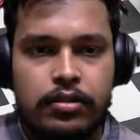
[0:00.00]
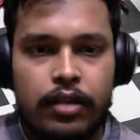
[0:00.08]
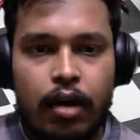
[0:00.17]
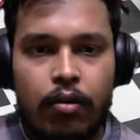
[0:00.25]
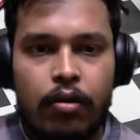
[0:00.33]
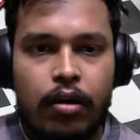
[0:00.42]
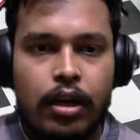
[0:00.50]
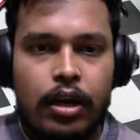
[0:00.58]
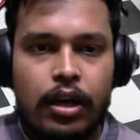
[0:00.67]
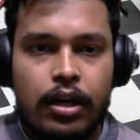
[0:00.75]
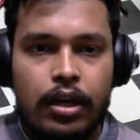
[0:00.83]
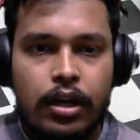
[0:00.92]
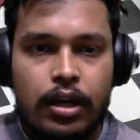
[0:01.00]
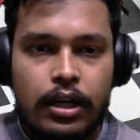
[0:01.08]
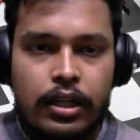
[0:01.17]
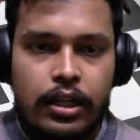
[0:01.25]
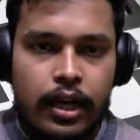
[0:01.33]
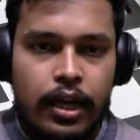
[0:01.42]
Now
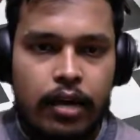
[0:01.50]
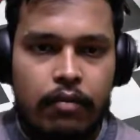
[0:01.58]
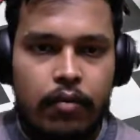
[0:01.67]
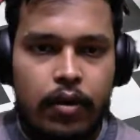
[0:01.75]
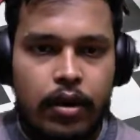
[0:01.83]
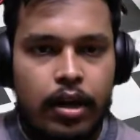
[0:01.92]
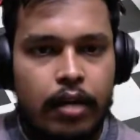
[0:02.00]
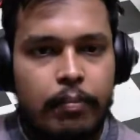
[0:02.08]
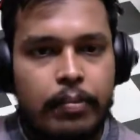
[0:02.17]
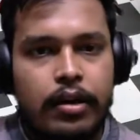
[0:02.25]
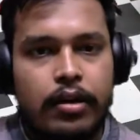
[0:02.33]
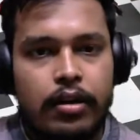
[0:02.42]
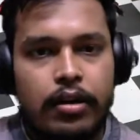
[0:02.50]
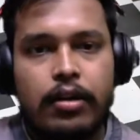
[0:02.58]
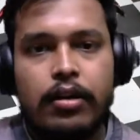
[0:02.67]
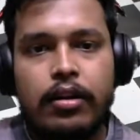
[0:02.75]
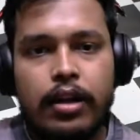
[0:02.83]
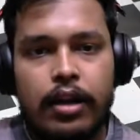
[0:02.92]
in the game what happened,
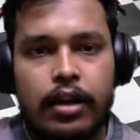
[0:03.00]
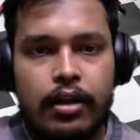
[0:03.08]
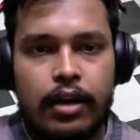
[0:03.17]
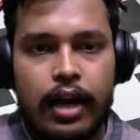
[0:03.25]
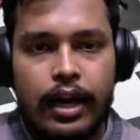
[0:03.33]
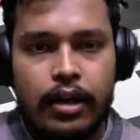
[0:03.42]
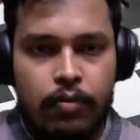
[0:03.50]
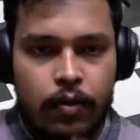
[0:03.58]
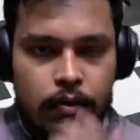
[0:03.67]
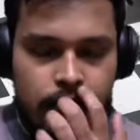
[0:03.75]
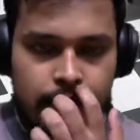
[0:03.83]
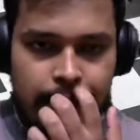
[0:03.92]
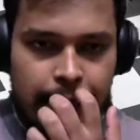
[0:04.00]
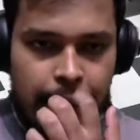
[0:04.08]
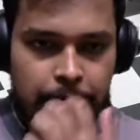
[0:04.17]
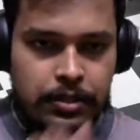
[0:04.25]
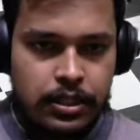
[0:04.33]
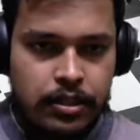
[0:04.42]
knight wasn't
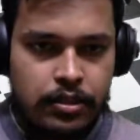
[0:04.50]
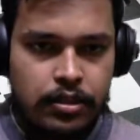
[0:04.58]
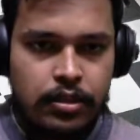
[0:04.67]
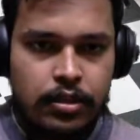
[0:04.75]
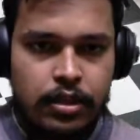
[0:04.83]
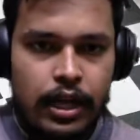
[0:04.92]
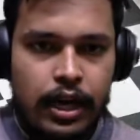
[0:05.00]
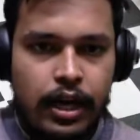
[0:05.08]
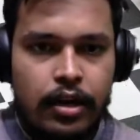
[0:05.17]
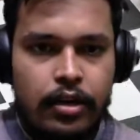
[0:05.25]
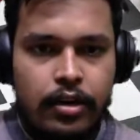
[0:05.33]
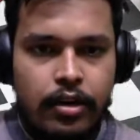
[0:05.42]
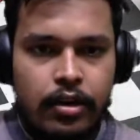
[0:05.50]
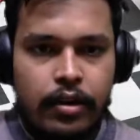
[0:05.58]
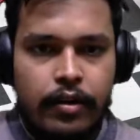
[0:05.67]
captured, and